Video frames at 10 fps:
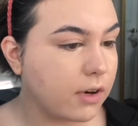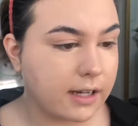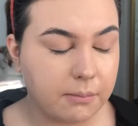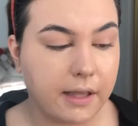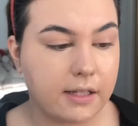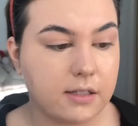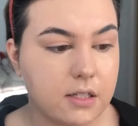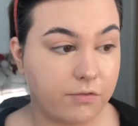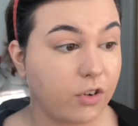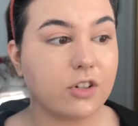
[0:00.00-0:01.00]
recommend
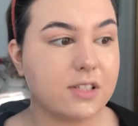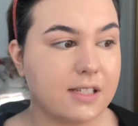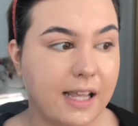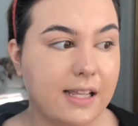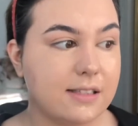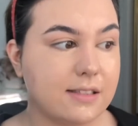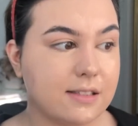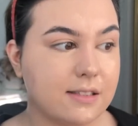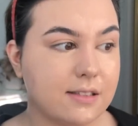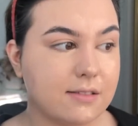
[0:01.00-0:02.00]
first
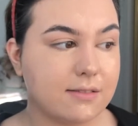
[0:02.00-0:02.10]
dates